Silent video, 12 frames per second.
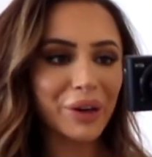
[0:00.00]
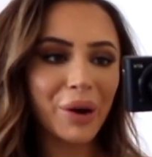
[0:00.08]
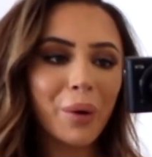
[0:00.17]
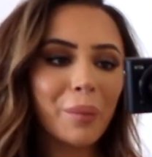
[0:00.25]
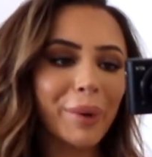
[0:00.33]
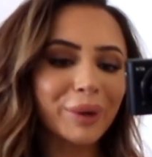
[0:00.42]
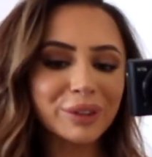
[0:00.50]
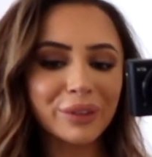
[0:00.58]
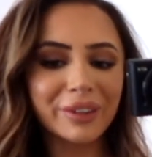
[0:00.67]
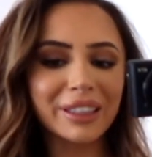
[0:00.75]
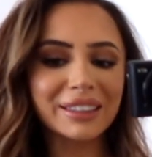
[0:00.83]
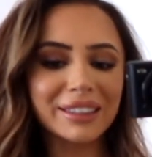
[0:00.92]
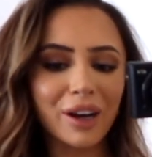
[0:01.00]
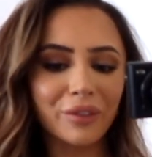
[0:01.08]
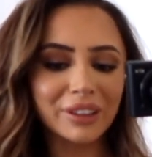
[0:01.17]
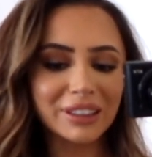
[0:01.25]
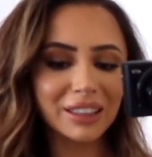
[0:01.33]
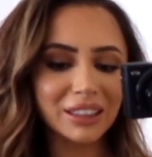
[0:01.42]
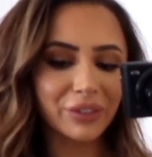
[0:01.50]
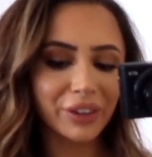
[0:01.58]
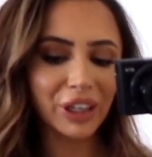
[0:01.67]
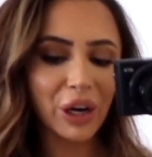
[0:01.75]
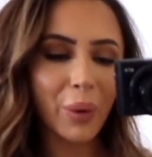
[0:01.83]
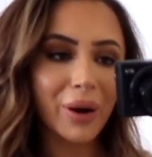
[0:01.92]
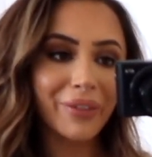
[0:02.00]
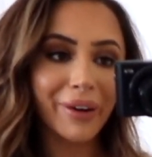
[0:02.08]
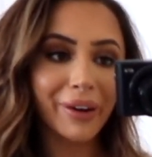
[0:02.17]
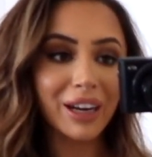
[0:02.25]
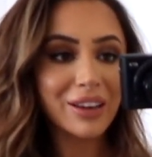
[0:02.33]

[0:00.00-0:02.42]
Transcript: know most of these outfits in this video are very